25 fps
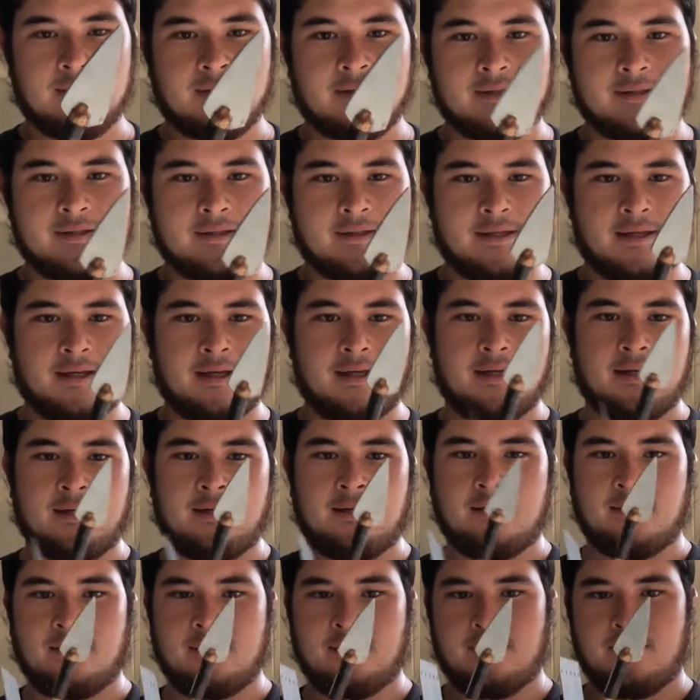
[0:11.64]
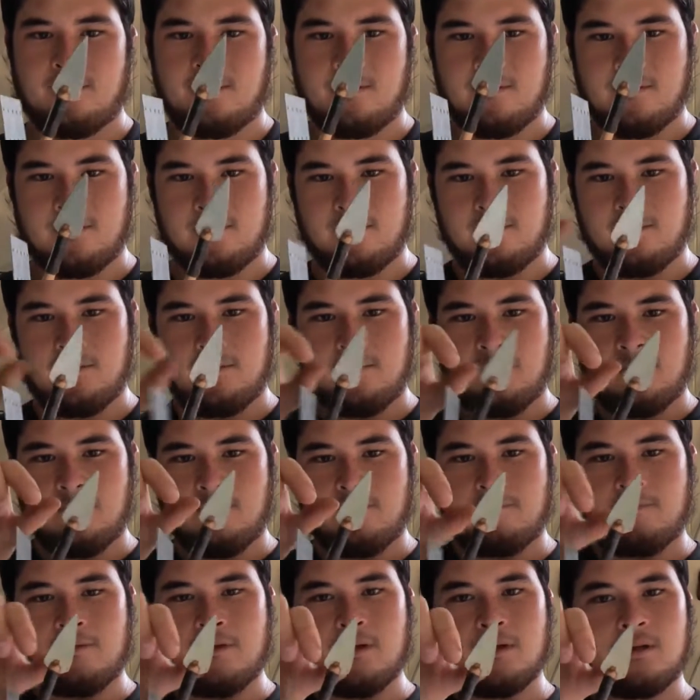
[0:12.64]
It's a
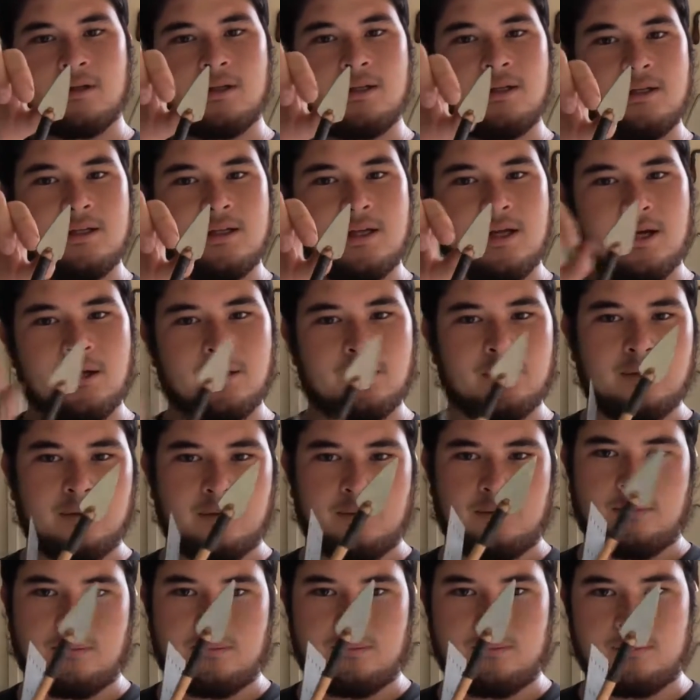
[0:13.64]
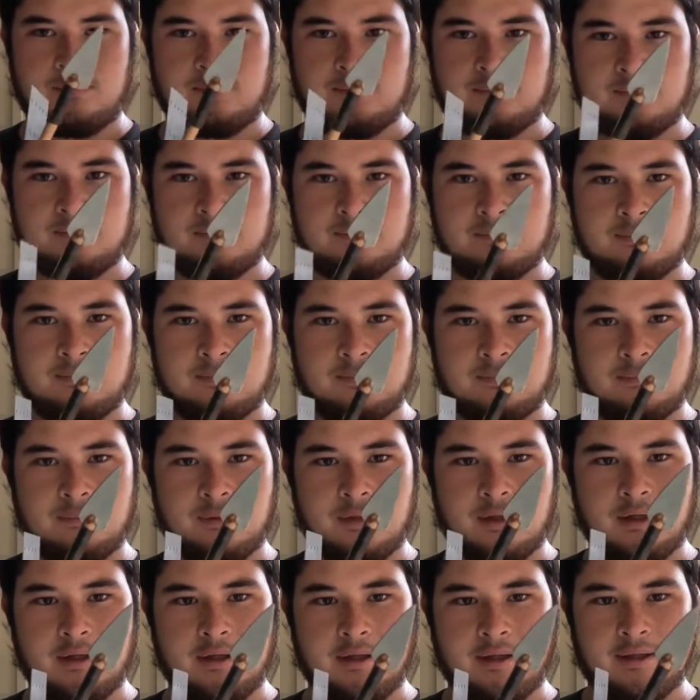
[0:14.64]
fairly narrow
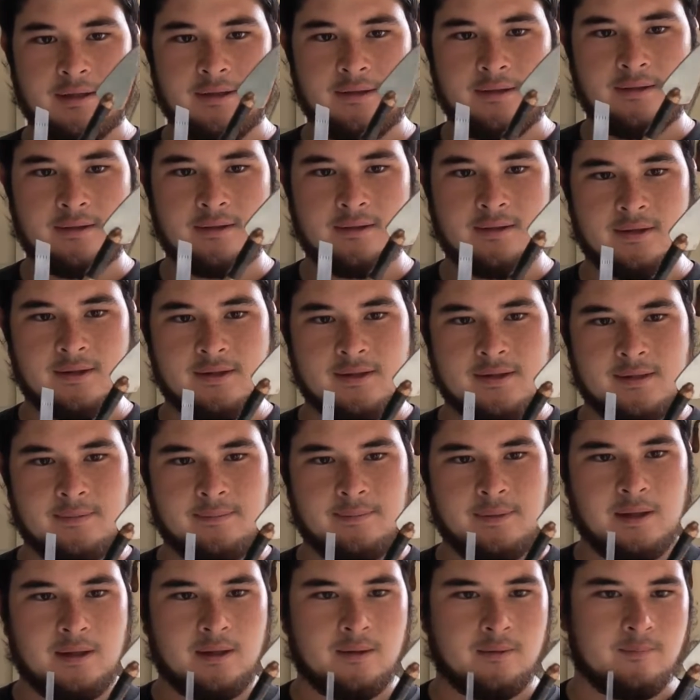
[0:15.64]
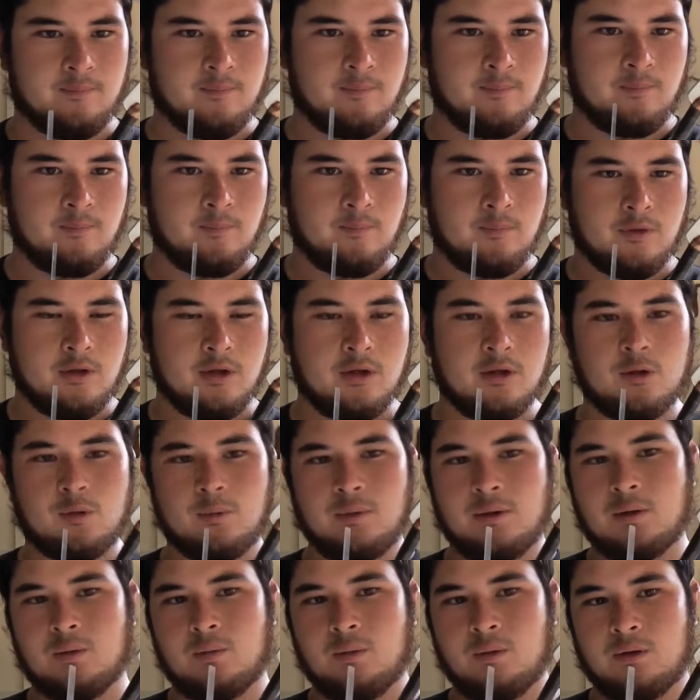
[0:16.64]
broadhead. It's about
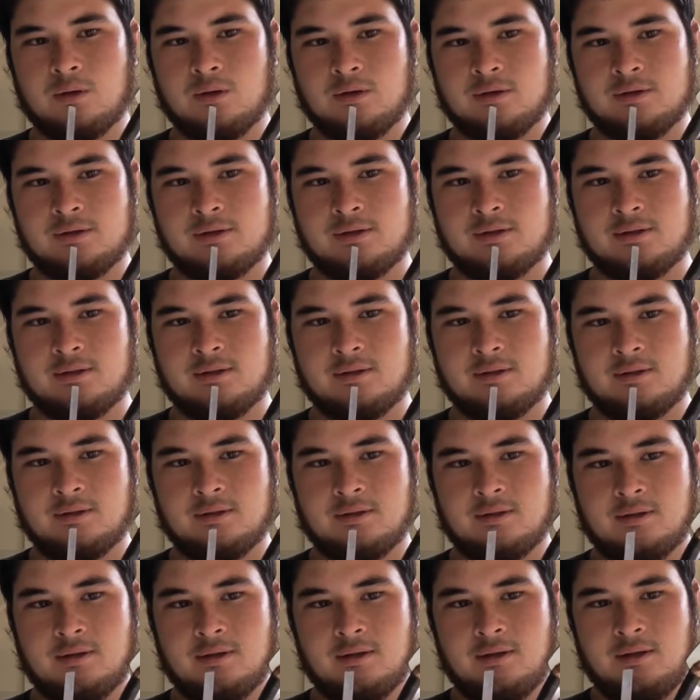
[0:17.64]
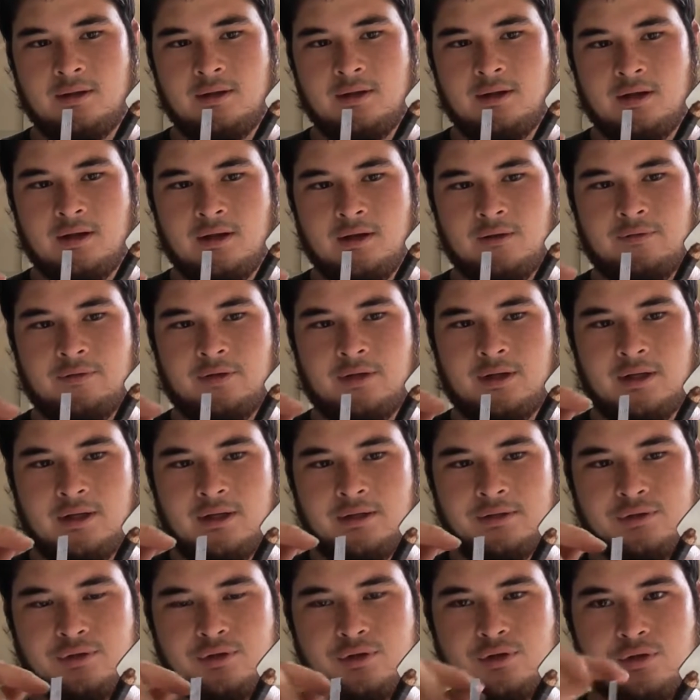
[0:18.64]
3/4 of an
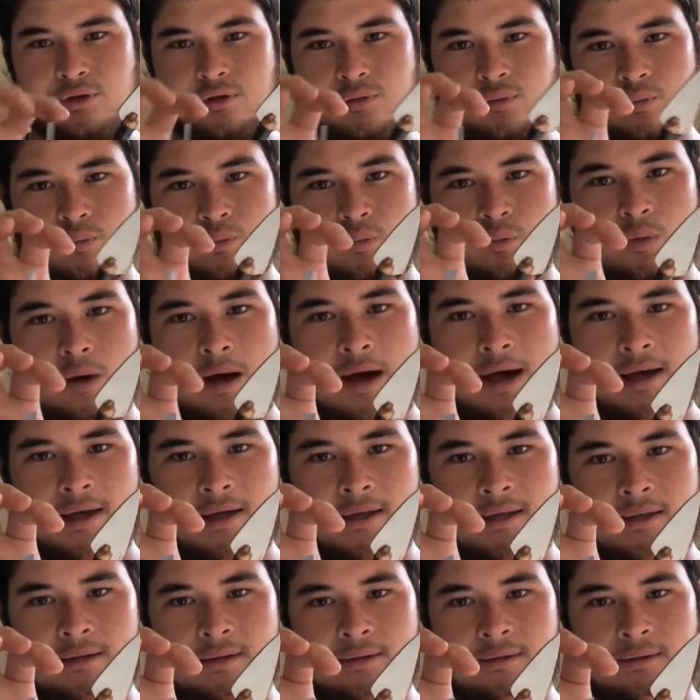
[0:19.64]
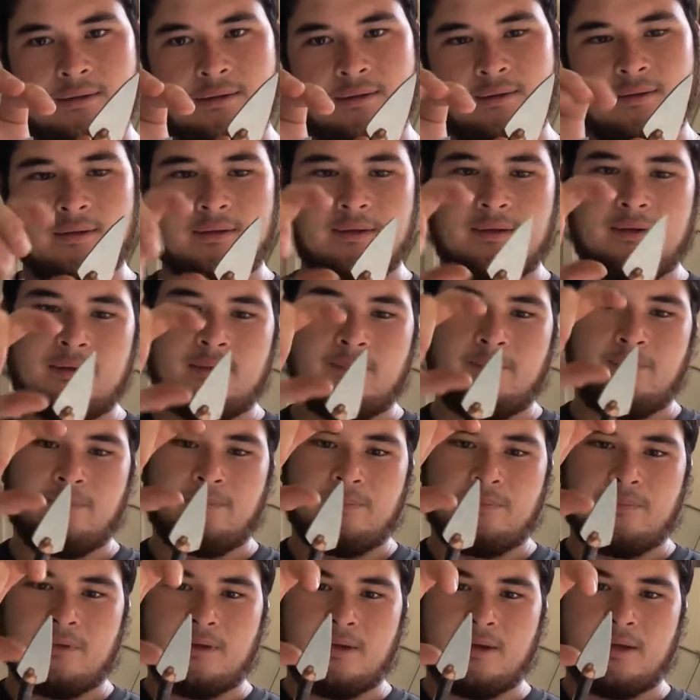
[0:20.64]
inch wide.
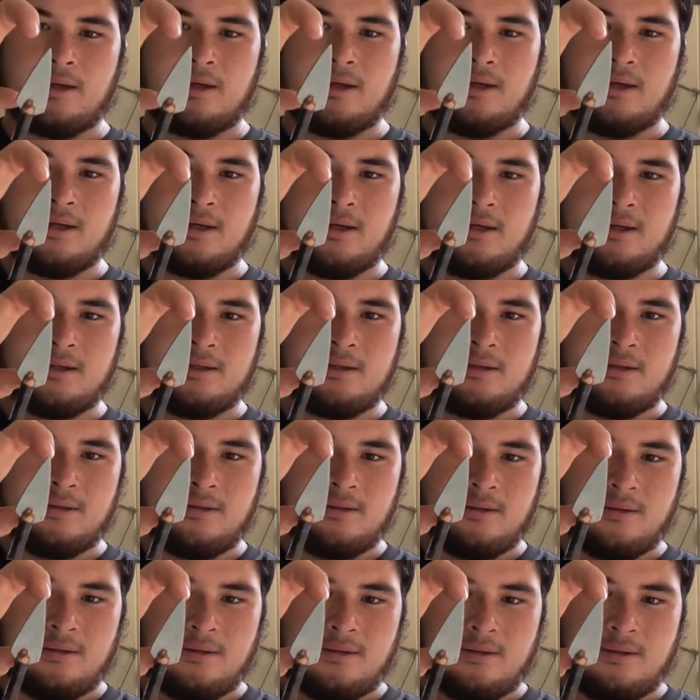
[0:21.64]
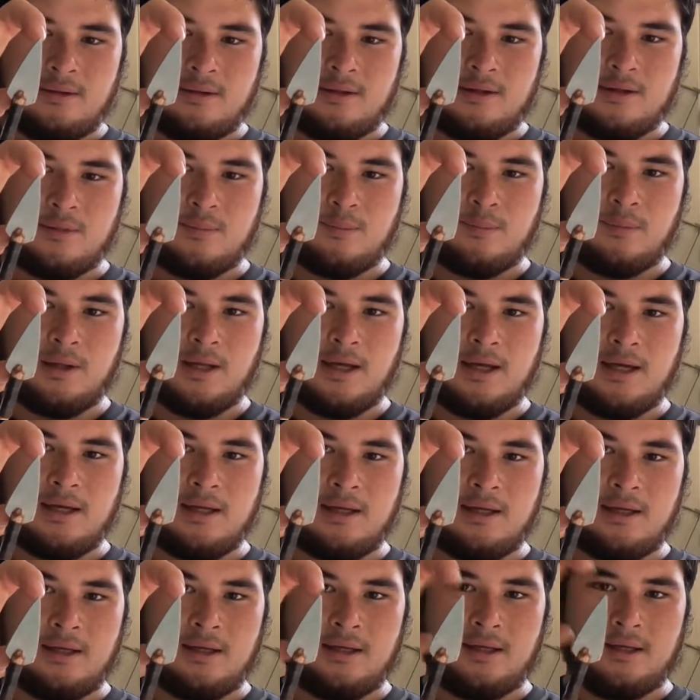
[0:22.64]
And this
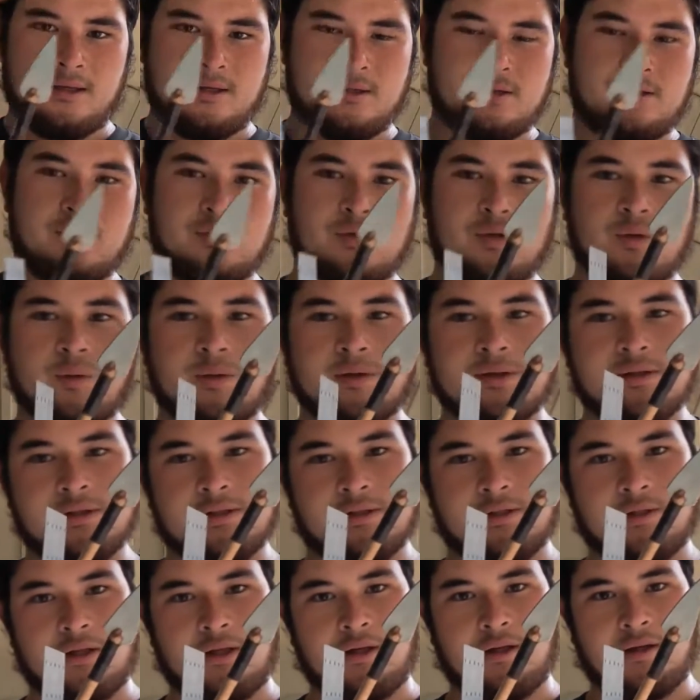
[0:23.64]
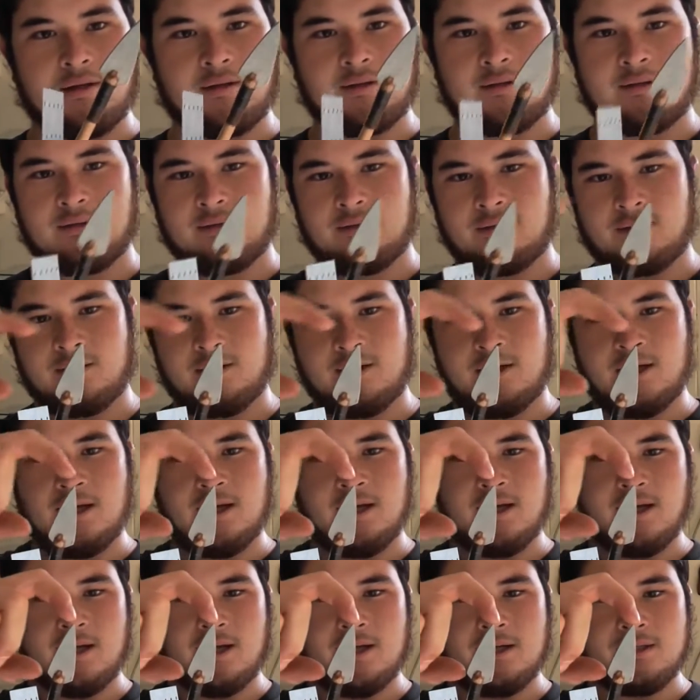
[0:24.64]
blade is 2 inches long.
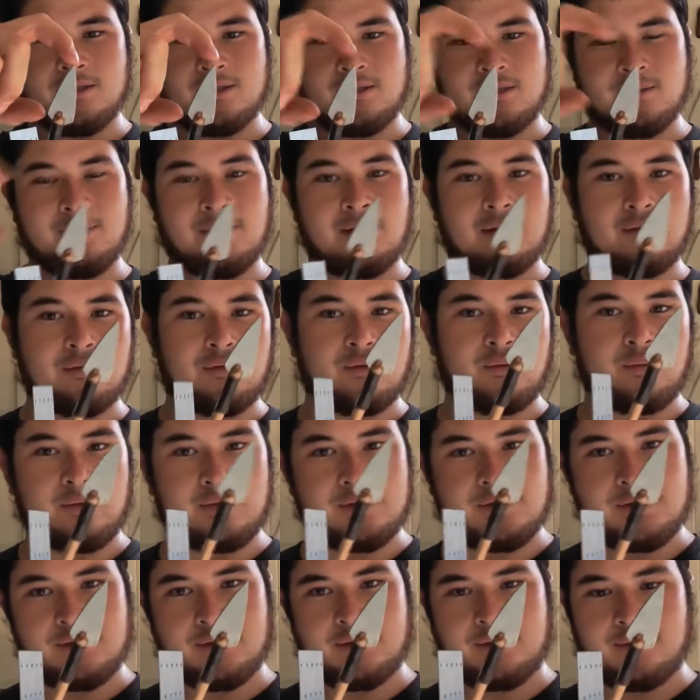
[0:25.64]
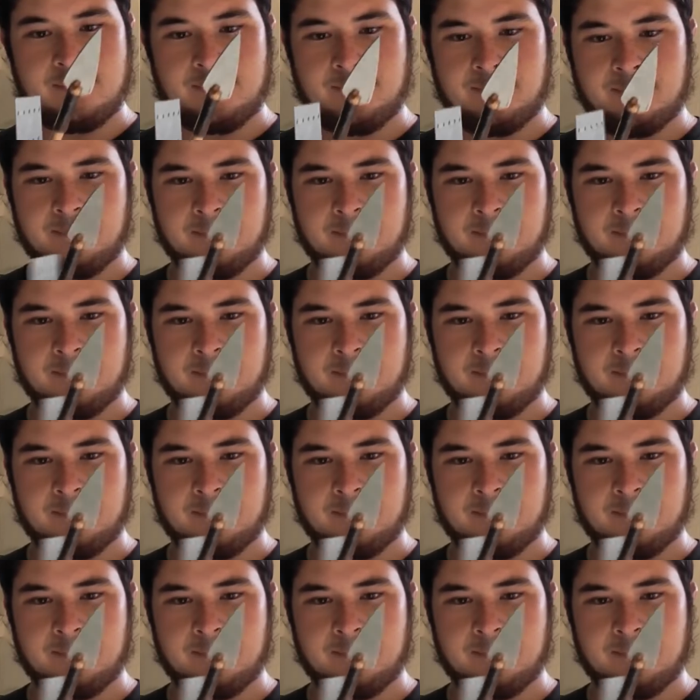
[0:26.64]
Cutting edge is about 2 inches.